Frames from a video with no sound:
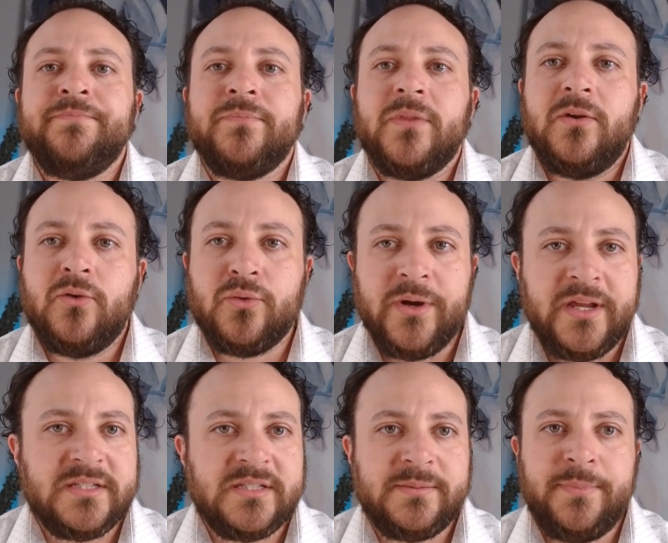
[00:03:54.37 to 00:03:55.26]

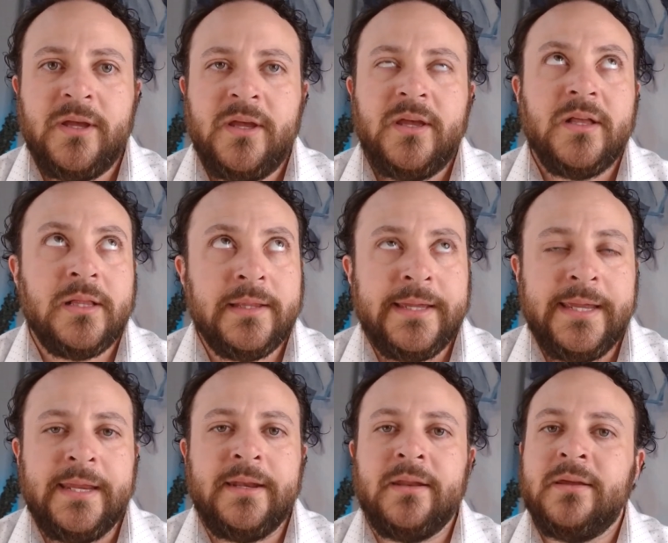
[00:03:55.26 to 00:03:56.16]
crisp,
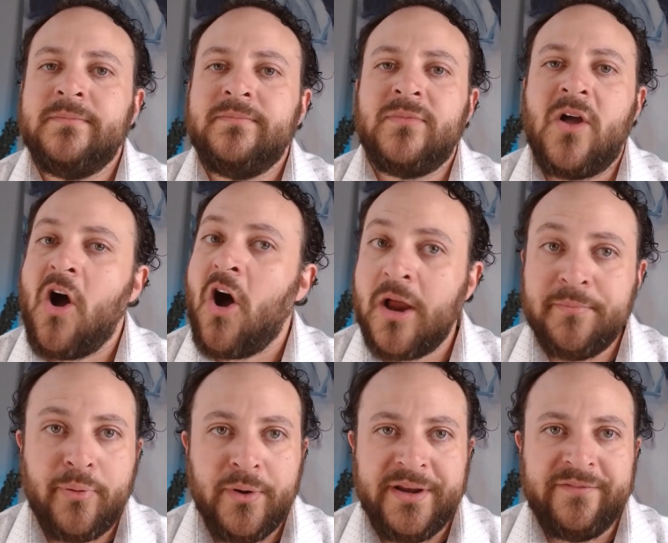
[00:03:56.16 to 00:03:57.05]
clean, on
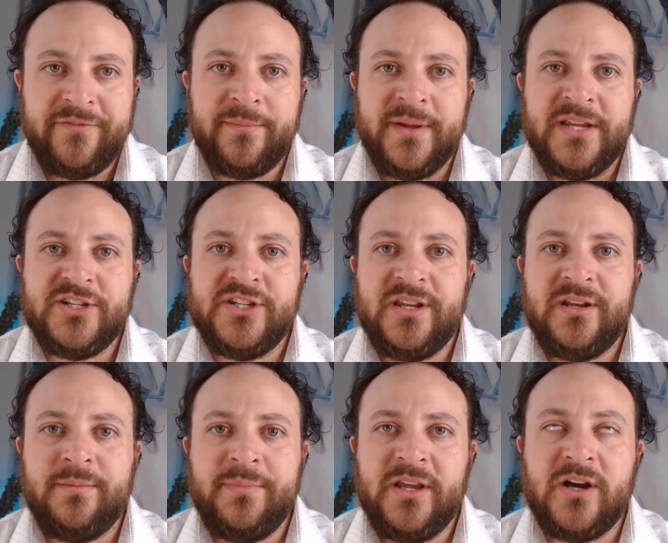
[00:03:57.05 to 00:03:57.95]
point information
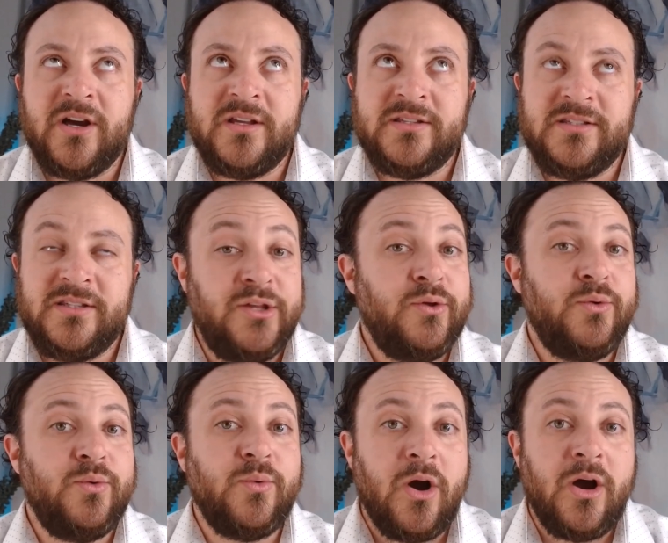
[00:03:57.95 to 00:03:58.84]
because
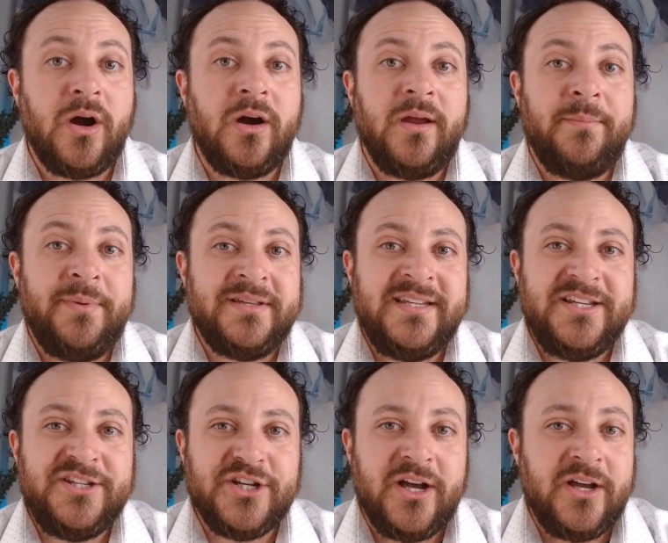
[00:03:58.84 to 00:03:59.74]
you are a busy
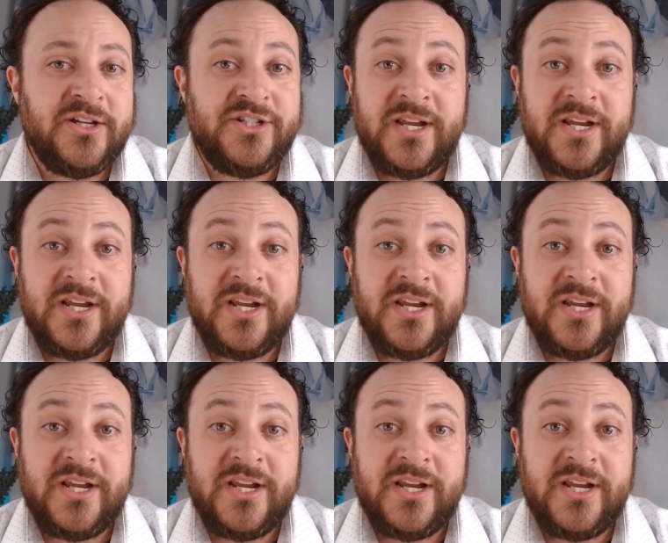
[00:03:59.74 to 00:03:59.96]
judge and a